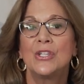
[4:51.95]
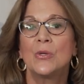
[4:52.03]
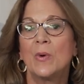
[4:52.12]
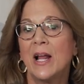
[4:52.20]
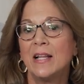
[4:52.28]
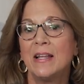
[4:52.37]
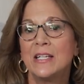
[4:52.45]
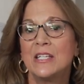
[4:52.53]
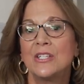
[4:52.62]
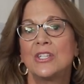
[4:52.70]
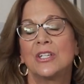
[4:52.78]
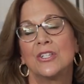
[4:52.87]
So what I
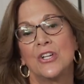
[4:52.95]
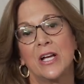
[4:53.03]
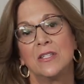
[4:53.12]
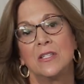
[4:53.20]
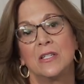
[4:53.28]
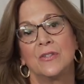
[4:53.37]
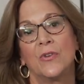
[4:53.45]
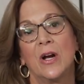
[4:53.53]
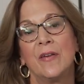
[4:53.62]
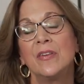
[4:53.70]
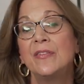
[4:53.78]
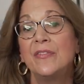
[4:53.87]
like to suggest is
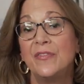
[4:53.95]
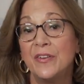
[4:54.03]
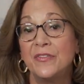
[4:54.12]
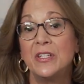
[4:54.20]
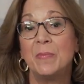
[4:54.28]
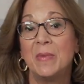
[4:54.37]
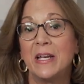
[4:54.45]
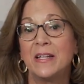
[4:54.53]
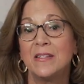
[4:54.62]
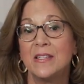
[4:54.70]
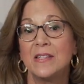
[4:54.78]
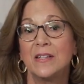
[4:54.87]
for every 50
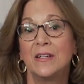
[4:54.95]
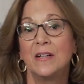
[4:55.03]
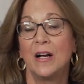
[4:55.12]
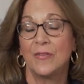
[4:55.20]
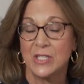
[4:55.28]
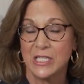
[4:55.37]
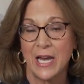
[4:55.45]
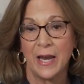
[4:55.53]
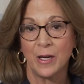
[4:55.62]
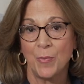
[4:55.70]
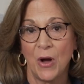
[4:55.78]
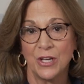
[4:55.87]
minutes of a
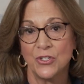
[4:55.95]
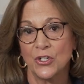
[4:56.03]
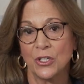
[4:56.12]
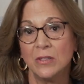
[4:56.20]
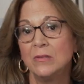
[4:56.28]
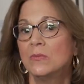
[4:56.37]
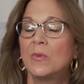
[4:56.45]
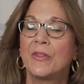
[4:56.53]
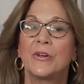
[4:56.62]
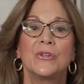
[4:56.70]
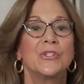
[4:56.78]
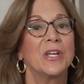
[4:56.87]
static posture,
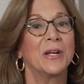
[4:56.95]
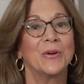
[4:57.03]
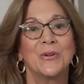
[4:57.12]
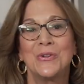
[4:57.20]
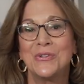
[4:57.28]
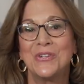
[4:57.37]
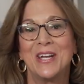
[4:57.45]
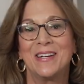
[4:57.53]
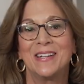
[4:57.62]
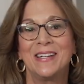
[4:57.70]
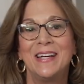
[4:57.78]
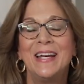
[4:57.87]
whether you're sitting or you're
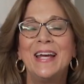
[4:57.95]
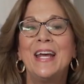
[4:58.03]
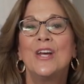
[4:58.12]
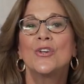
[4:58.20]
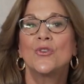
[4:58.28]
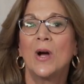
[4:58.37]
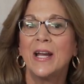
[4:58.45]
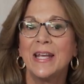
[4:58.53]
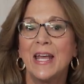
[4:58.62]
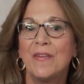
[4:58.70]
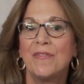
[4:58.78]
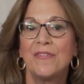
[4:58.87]
standing, Try
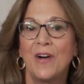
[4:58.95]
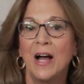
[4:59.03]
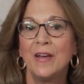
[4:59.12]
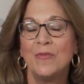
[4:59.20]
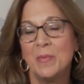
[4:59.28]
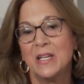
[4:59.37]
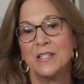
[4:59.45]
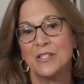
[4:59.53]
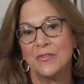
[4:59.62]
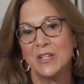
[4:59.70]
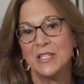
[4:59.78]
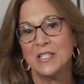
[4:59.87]
to get 5
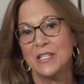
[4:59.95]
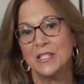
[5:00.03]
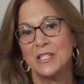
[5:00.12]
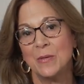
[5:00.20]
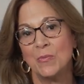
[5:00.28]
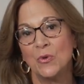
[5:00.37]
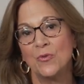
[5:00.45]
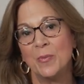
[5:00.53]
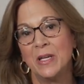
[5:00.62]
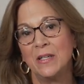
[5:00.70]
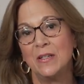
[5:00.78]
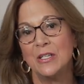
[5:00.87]
minutes of consistent
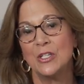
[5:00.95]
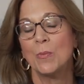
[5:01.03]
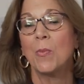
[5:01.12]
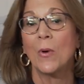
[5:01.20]
movement to